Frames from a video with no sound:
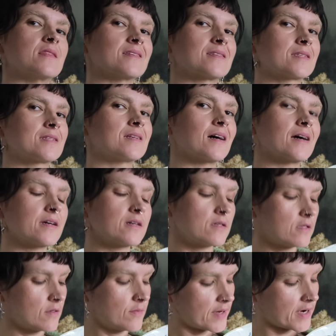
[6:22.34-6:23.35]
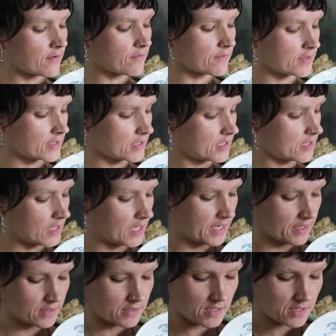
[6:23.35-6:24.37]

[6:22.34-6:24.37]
this style, but I really liked